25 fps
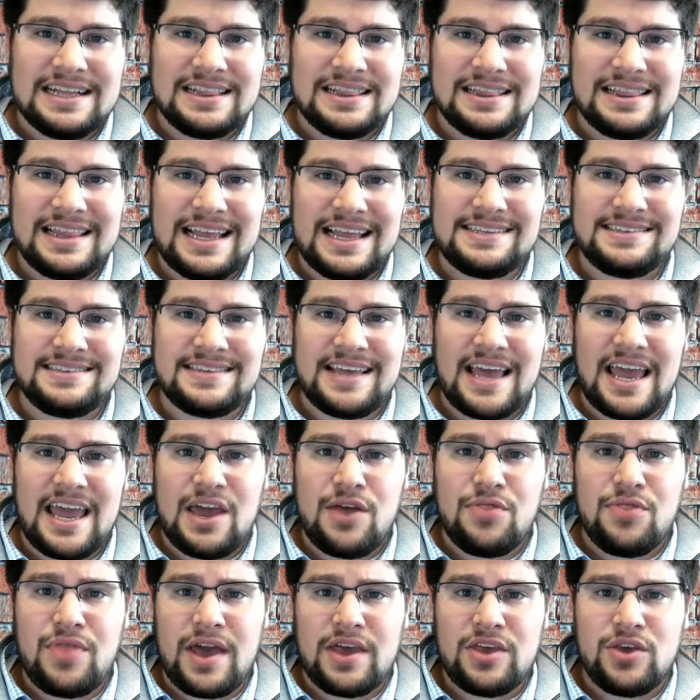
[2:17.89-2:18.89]
Let's say
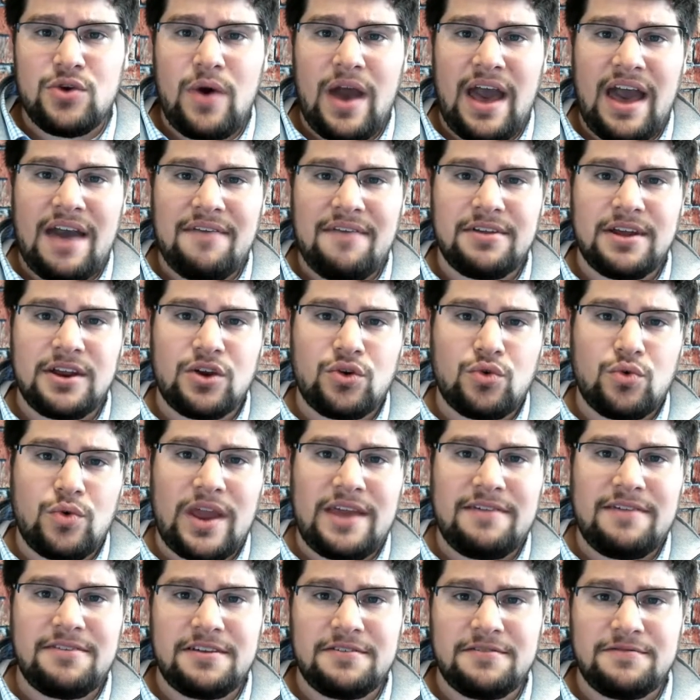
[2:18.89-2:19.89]
that you have an
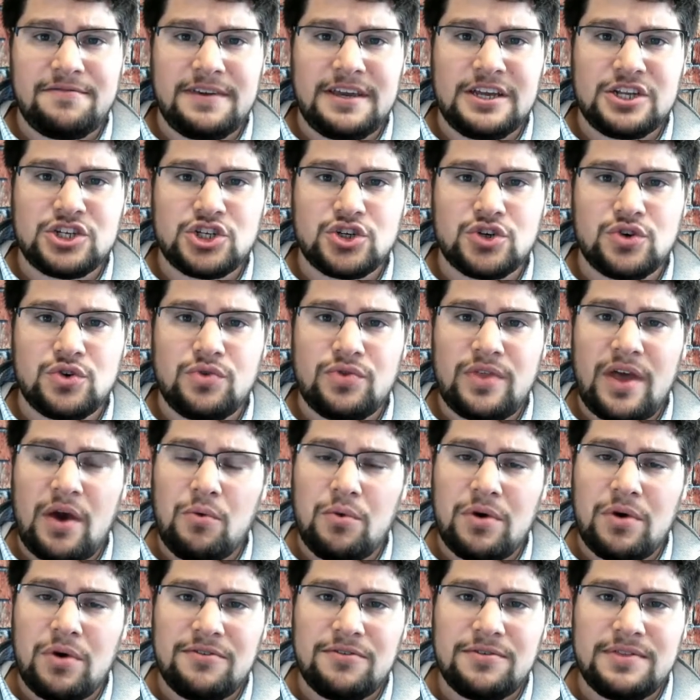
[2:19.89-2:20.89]
engraving feature that
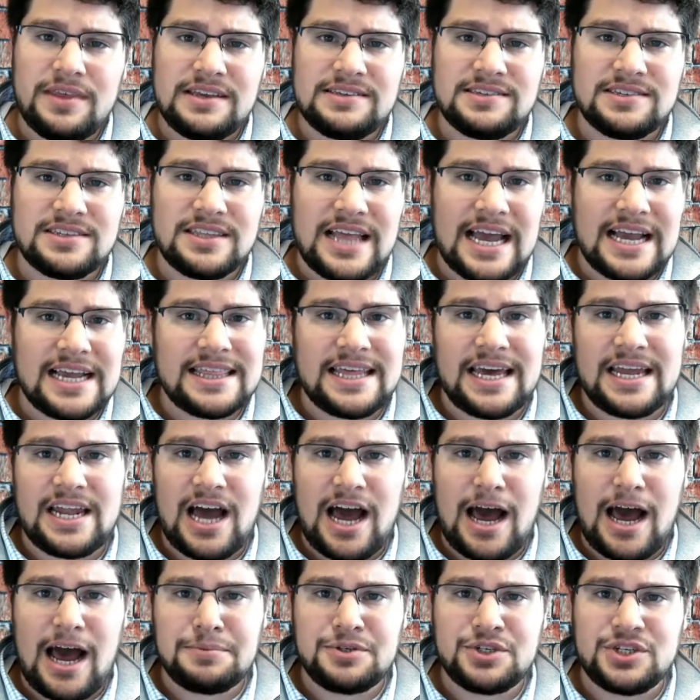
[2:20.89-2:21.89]
whenever they select that
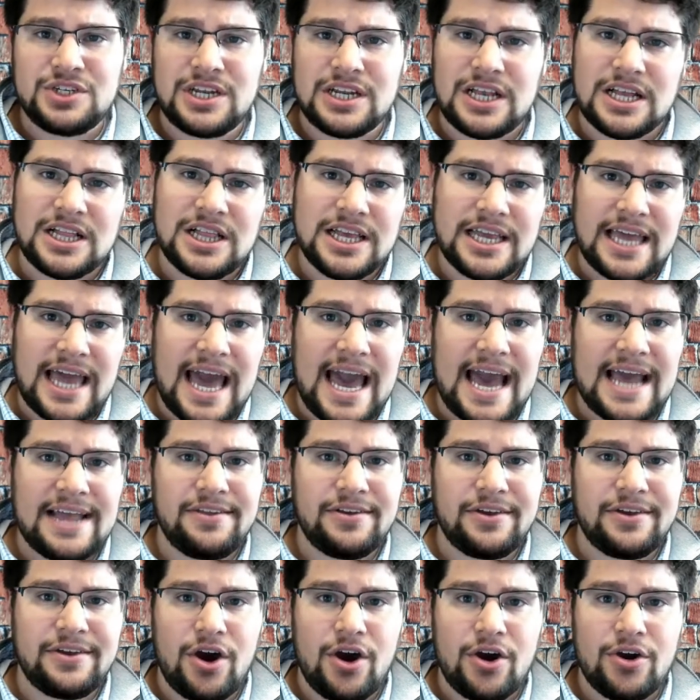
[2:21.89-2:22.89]
option and click Add to
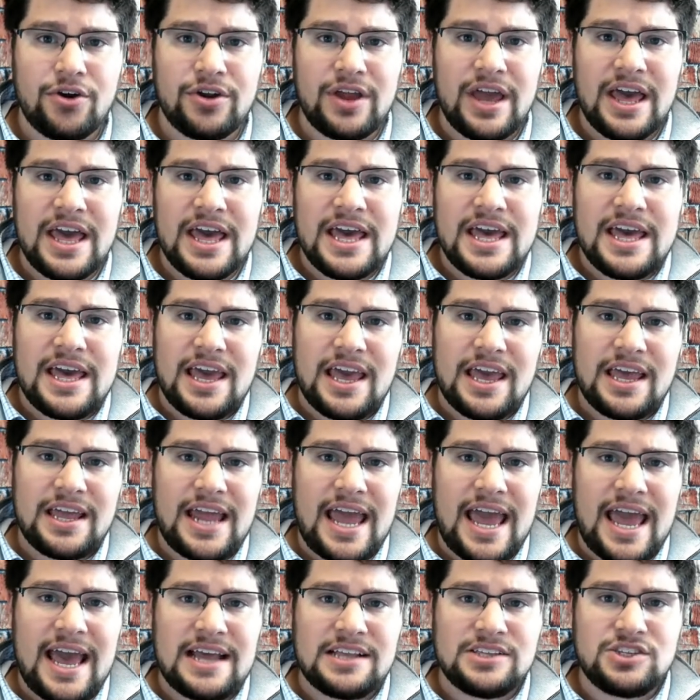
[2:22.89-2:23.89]
Cart, it
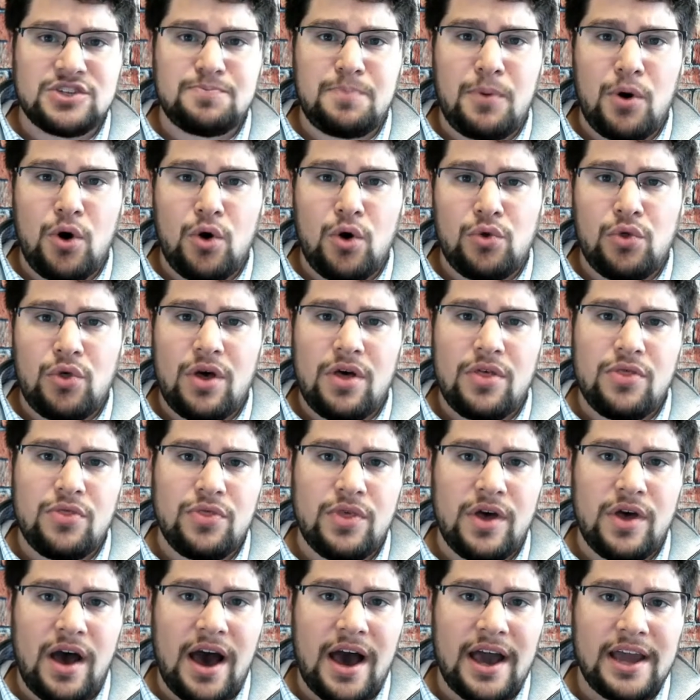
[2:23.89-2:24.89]
adds both
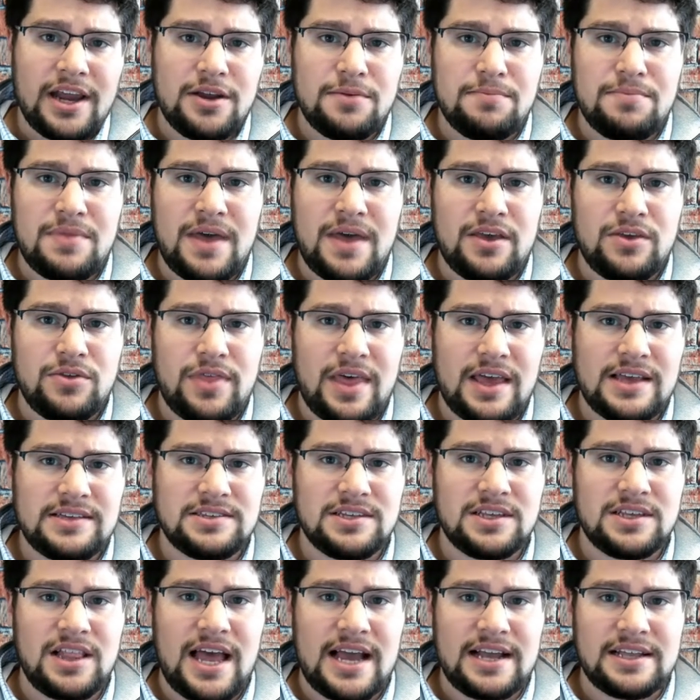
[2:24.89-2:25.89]
the item that they
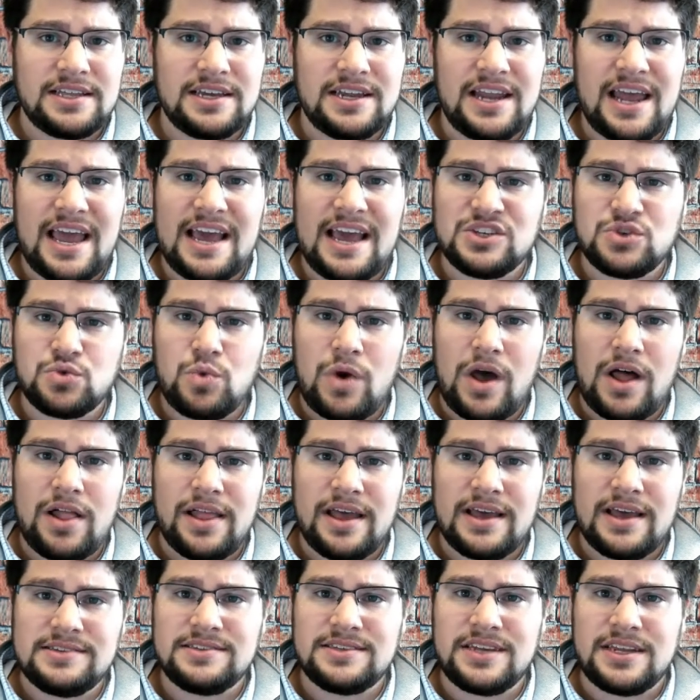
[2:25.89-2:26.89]
selected as well
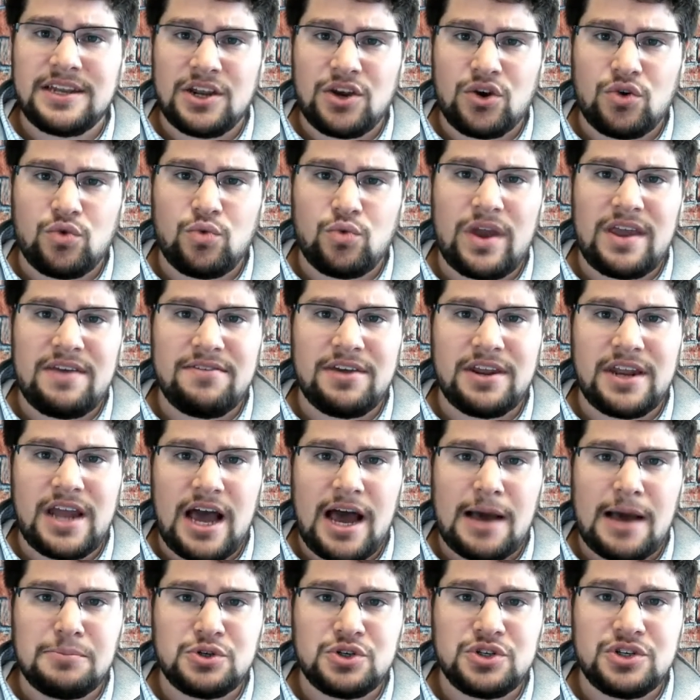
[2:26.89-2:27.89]
as an engraving
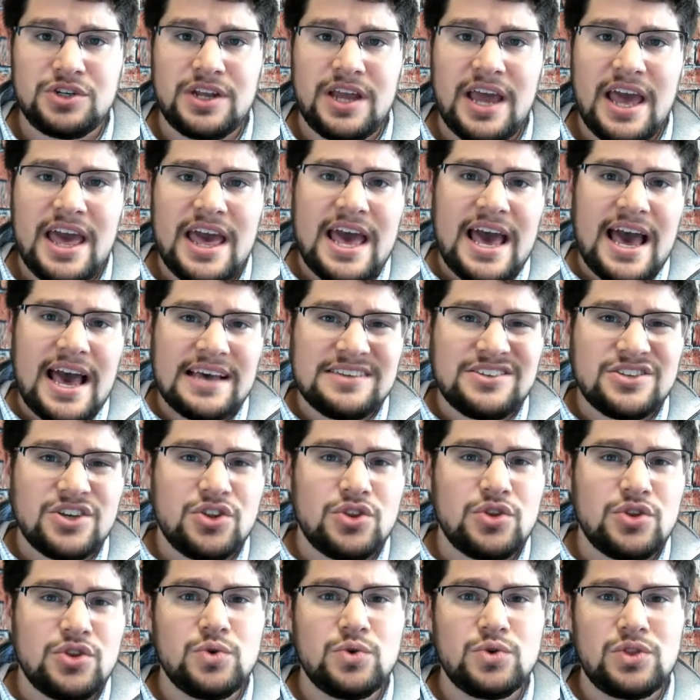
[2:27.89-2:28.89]
option as a
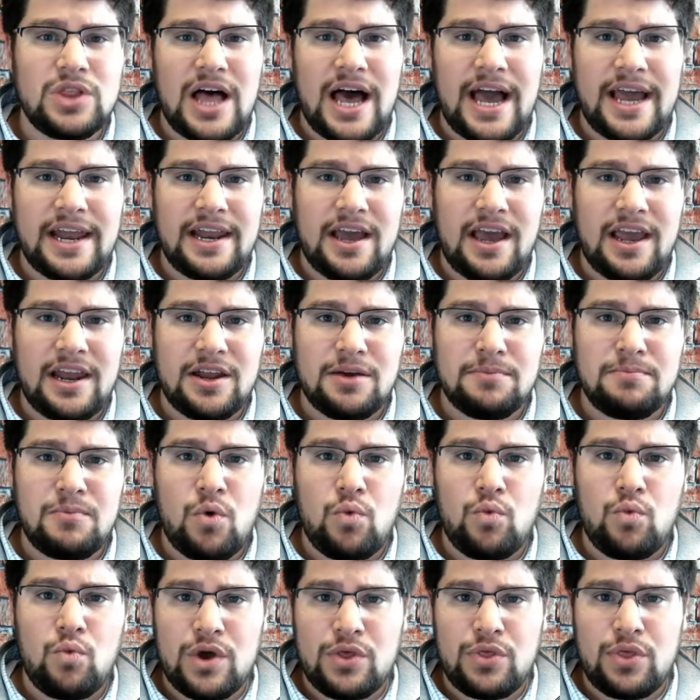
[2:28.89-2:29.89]
new line
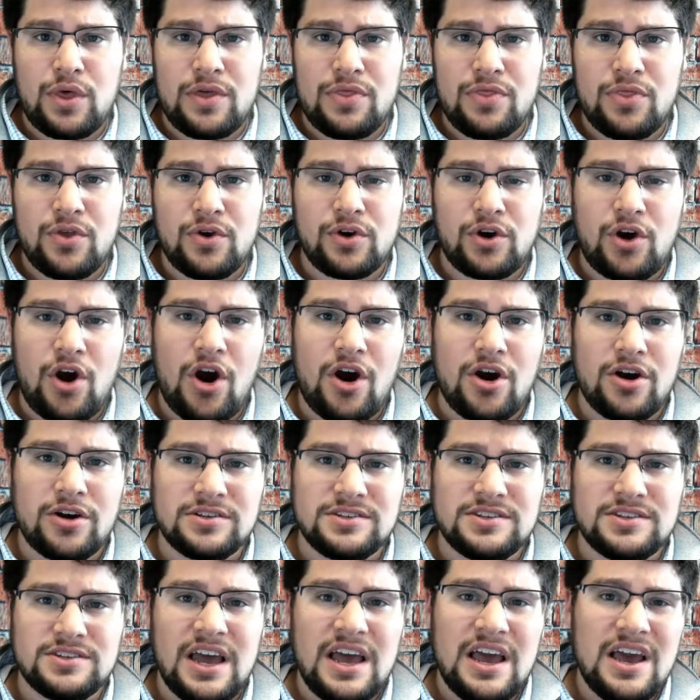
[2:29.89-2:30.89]
item within their
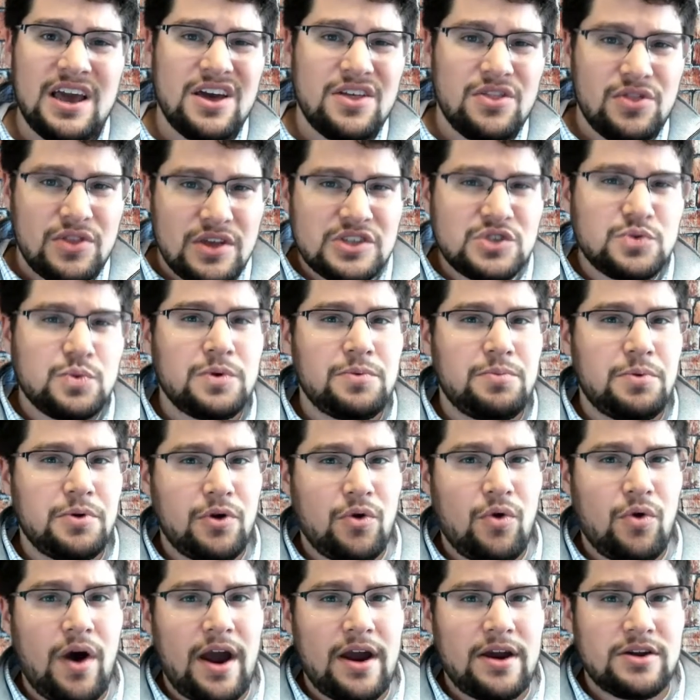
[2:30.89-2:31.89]
cart. This would
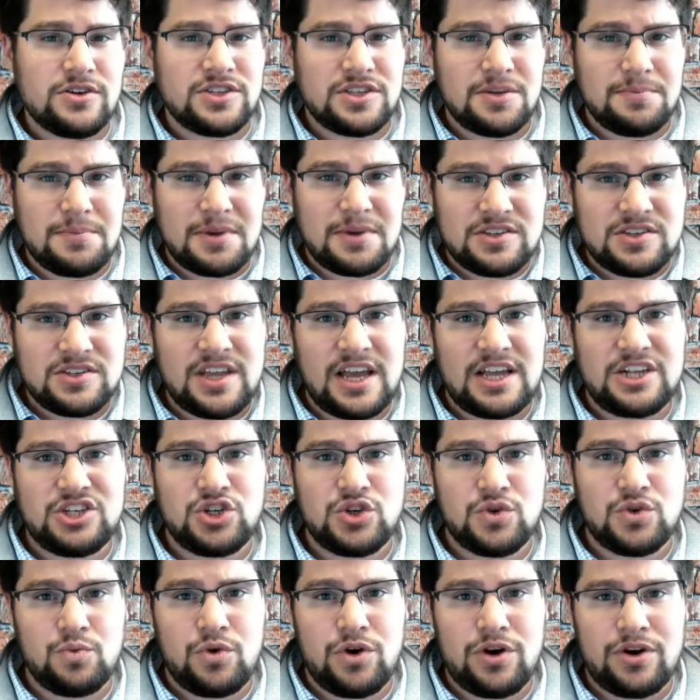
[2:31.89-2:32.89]
require some
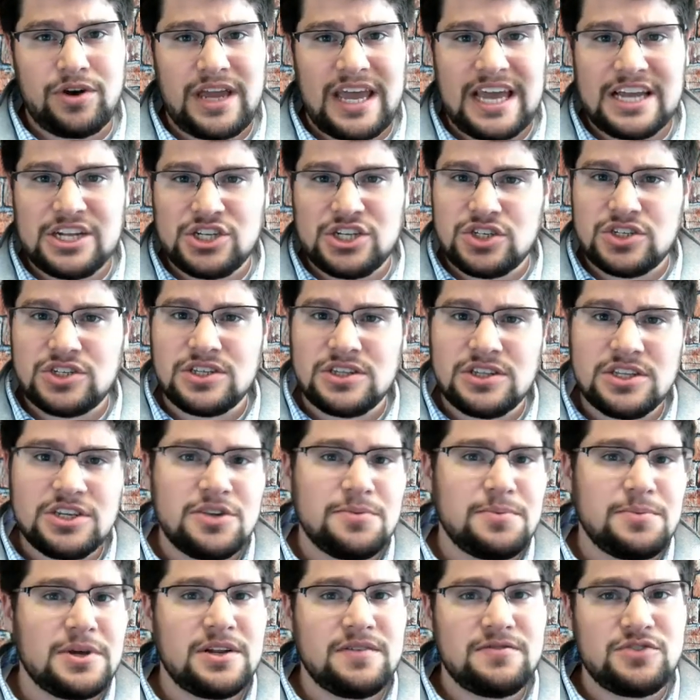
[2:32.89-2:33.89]
extension work and just a little
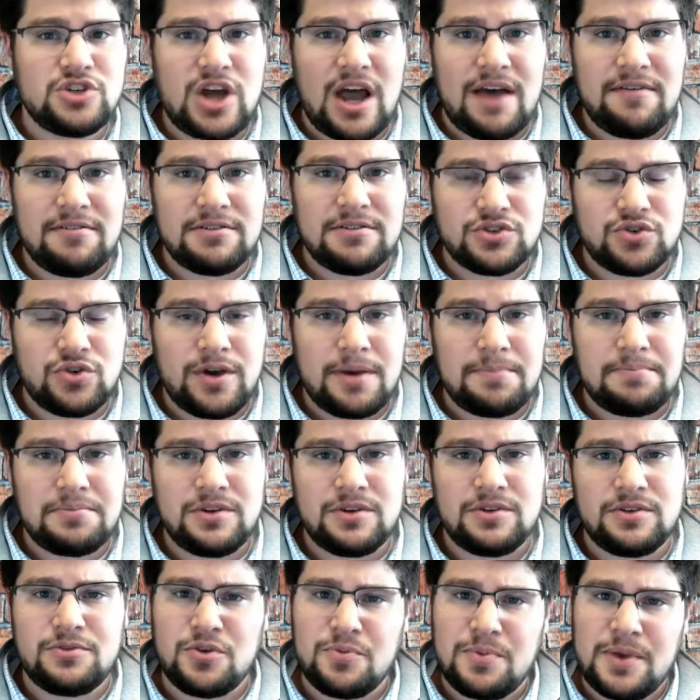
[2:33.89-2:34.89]
bit of
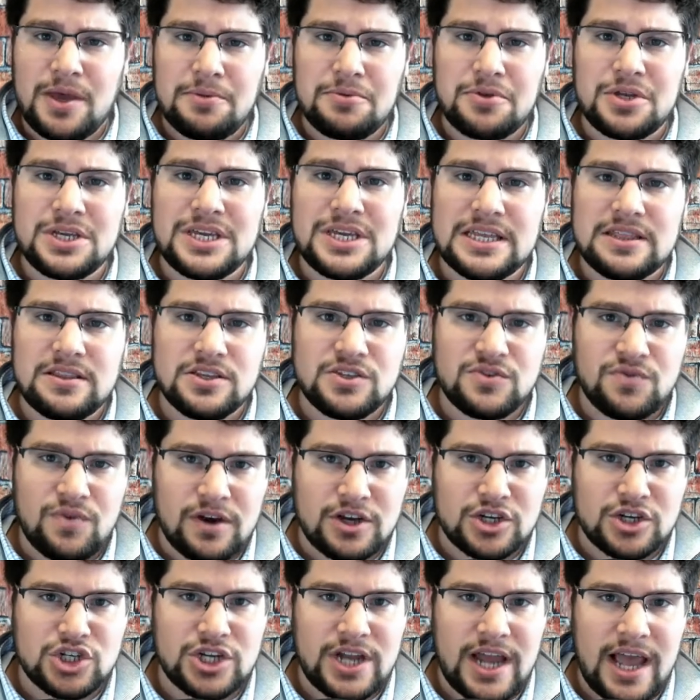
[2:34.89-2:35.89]
JavaScript to be able to get this
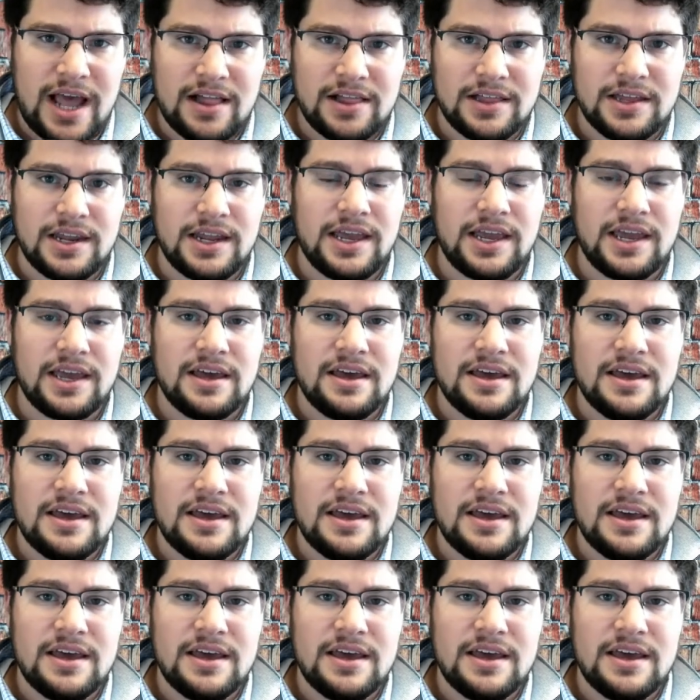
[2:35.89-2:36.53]
functionality.